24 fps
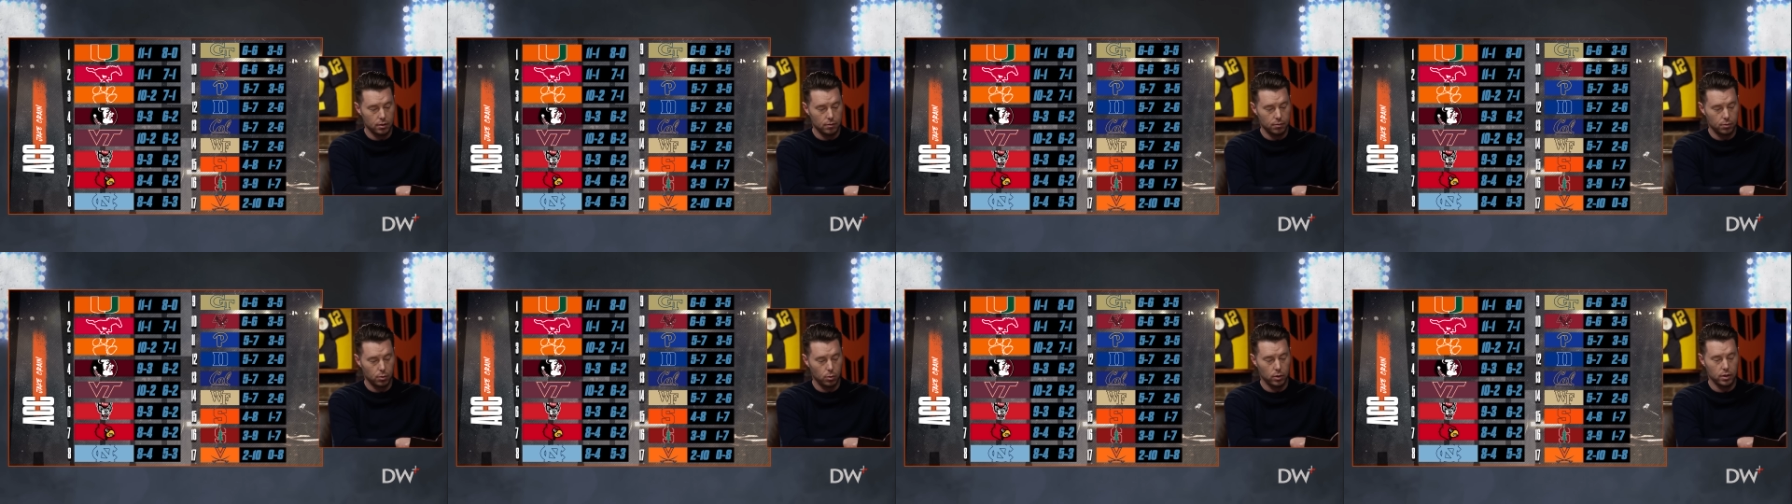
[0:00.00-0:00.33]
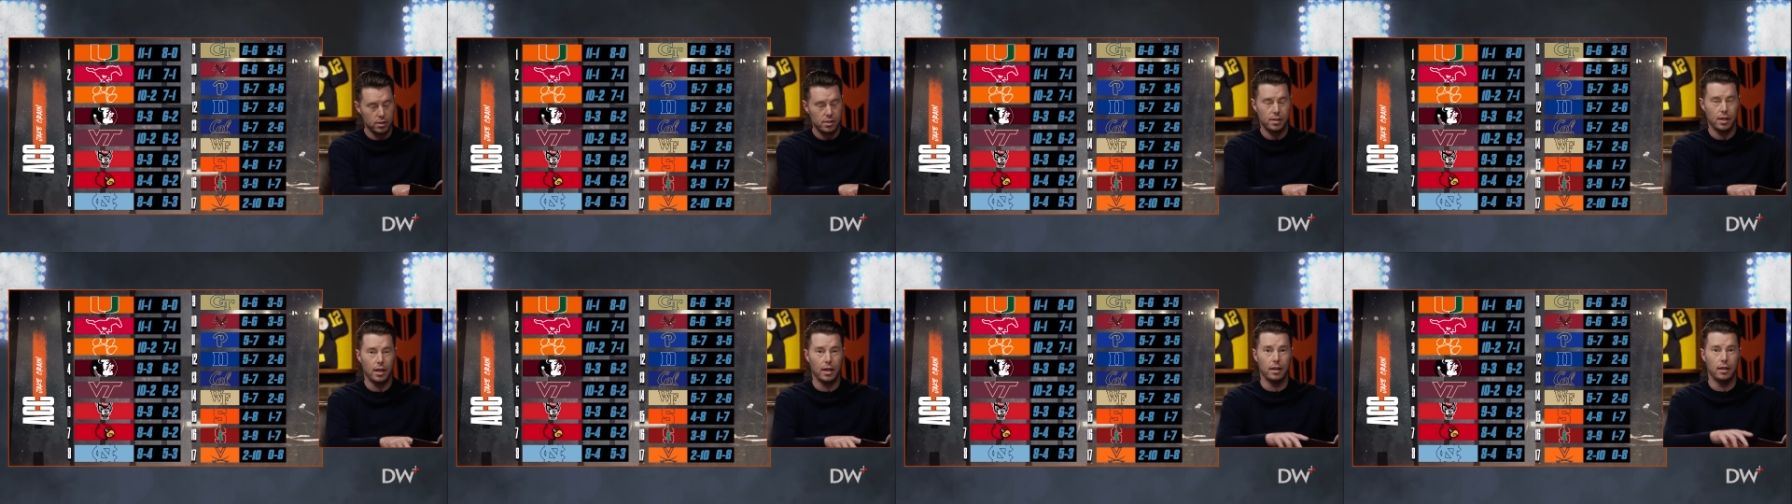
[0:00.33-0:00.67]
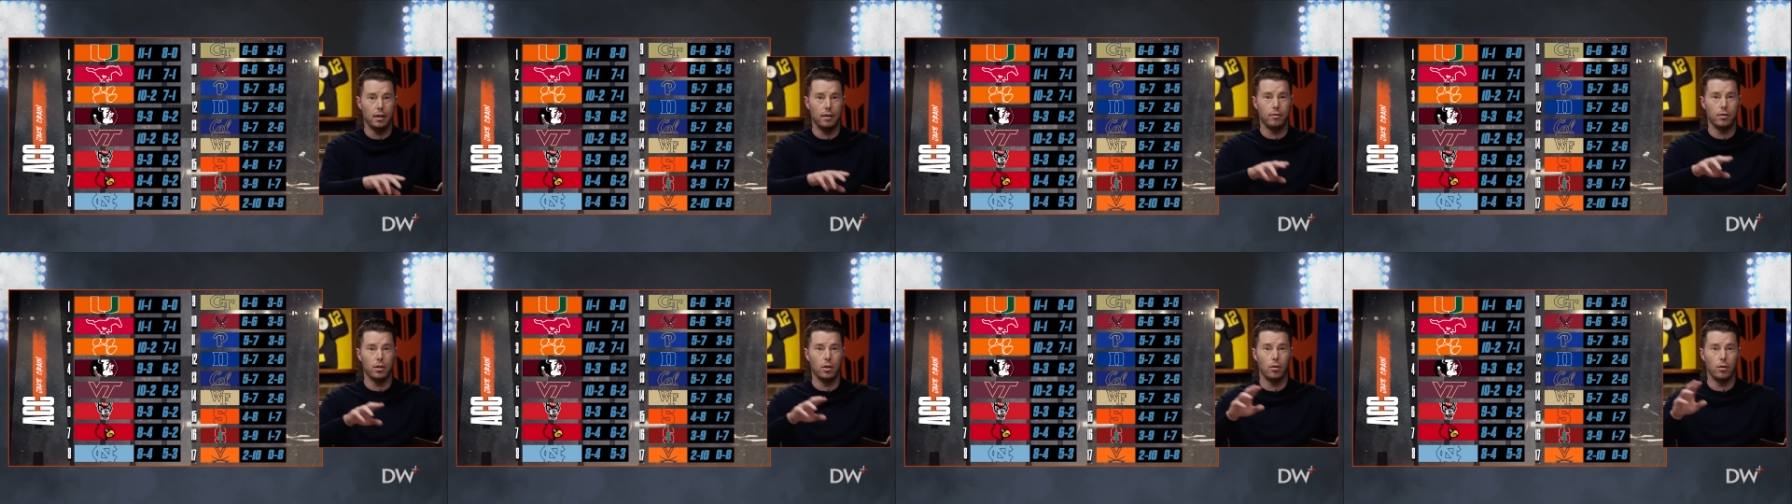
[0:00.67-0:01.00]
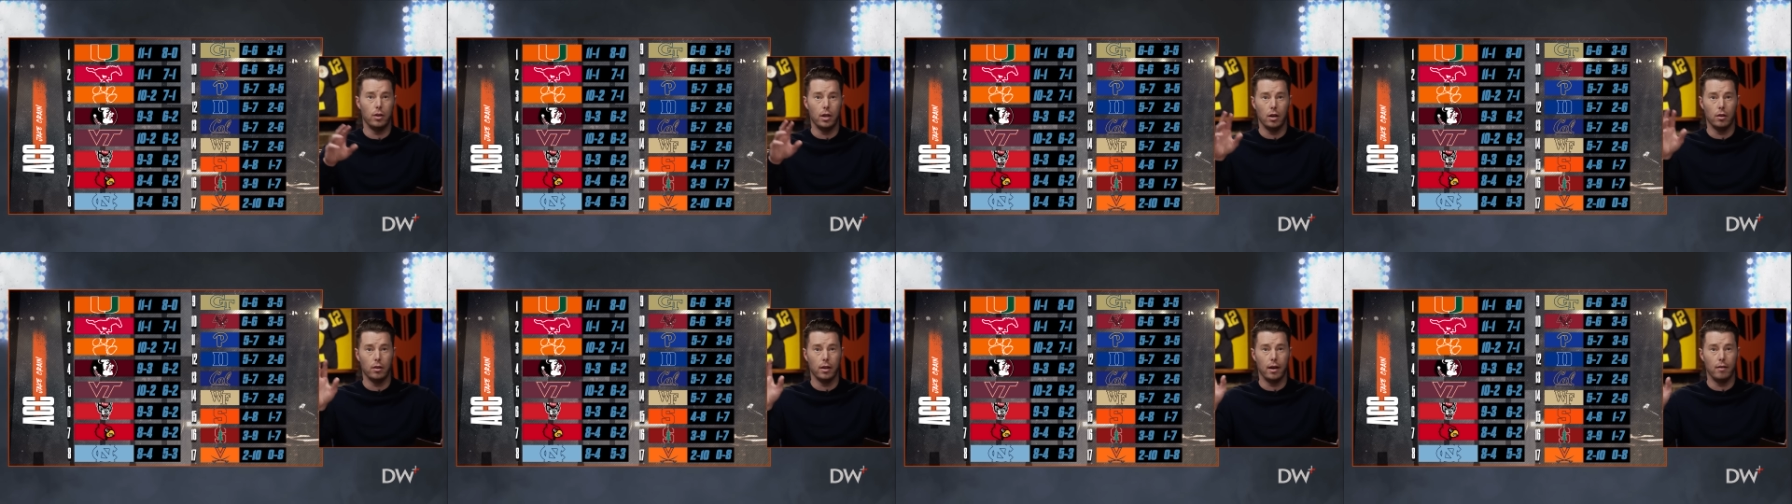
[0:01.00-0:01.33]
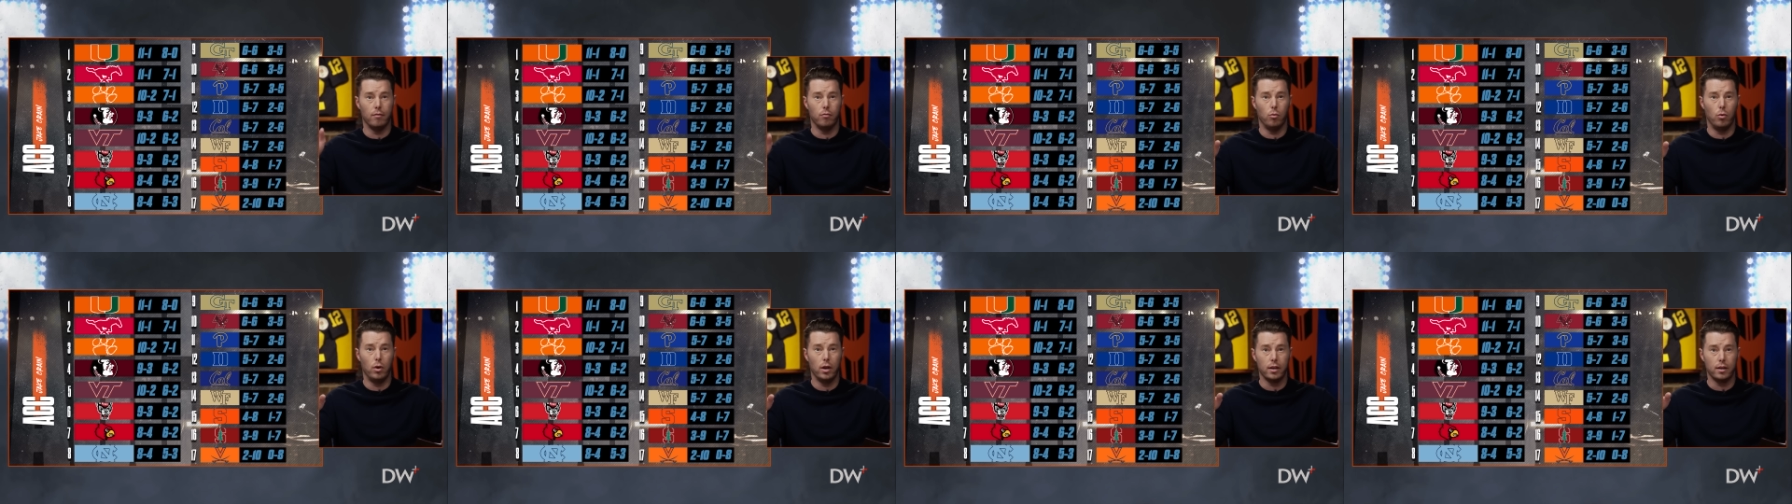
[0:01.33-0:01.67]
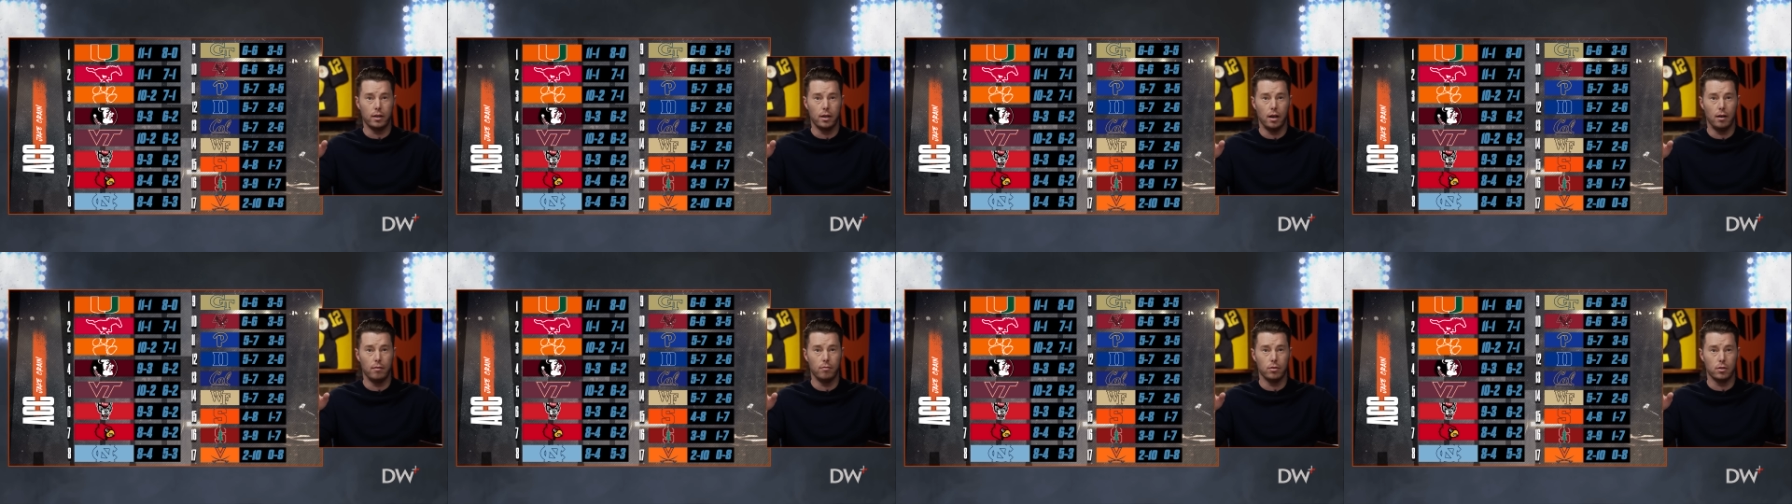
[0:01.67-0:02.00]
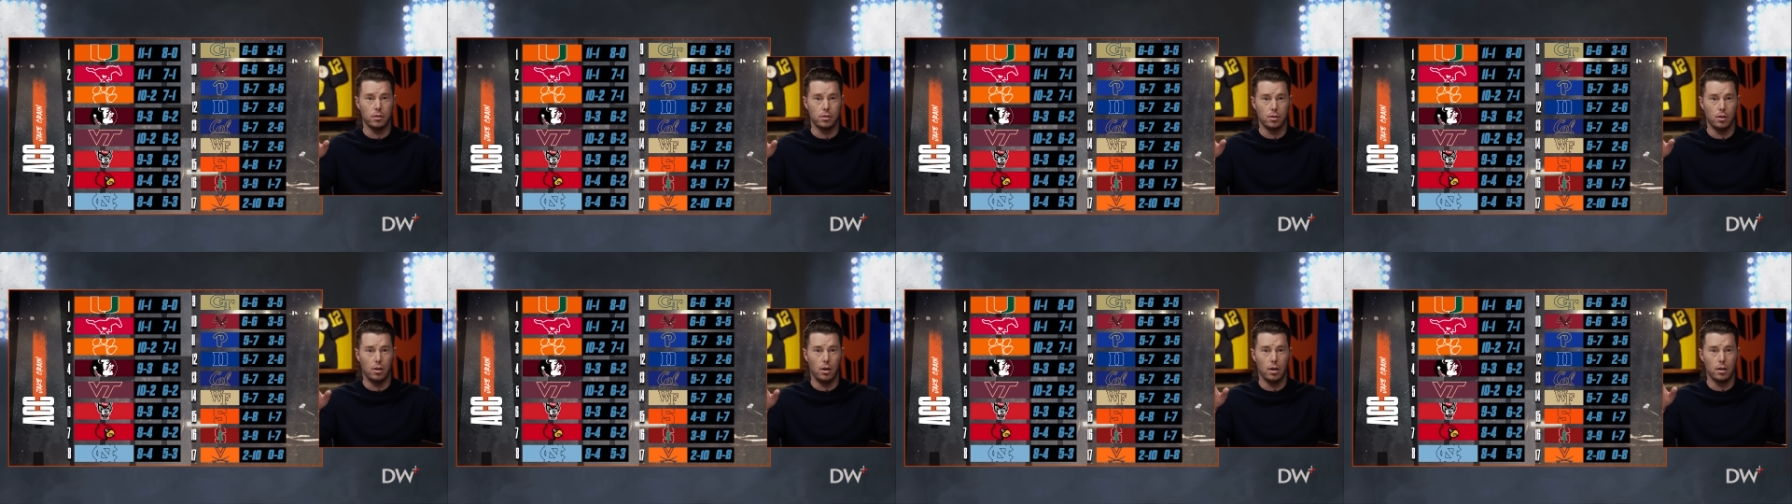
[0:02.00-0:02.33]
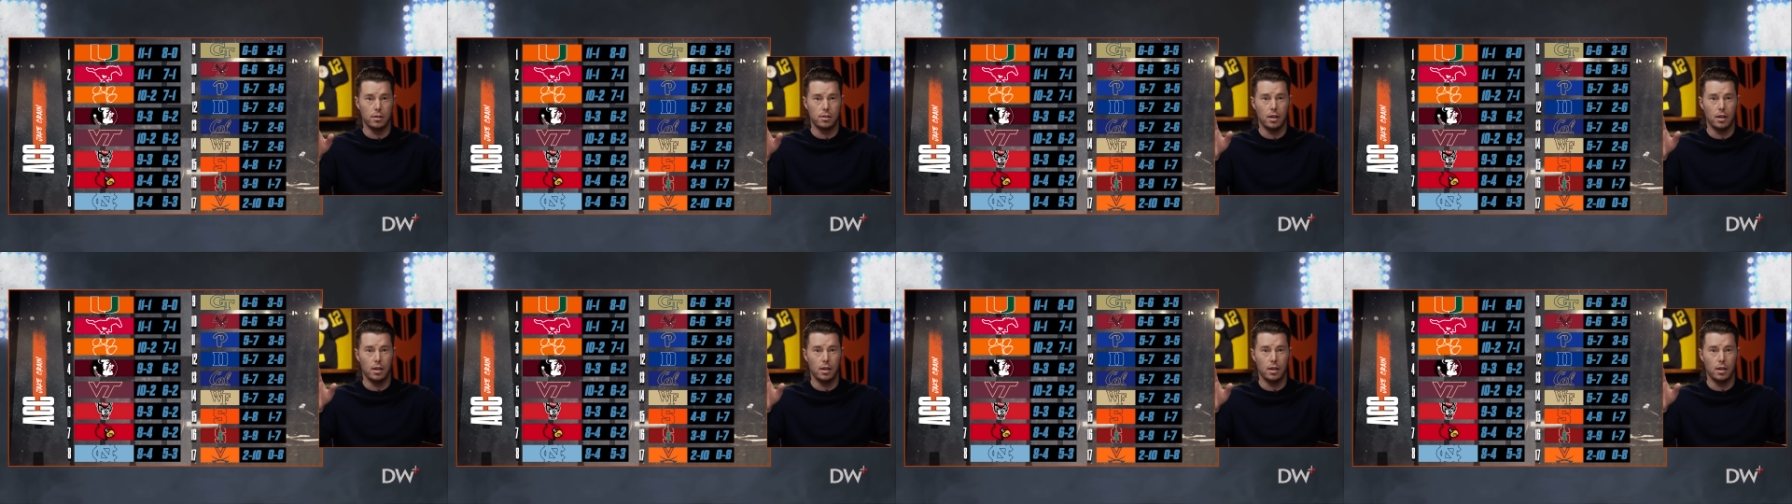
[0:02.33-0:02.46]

to Florida State, even though they only have one conference loss.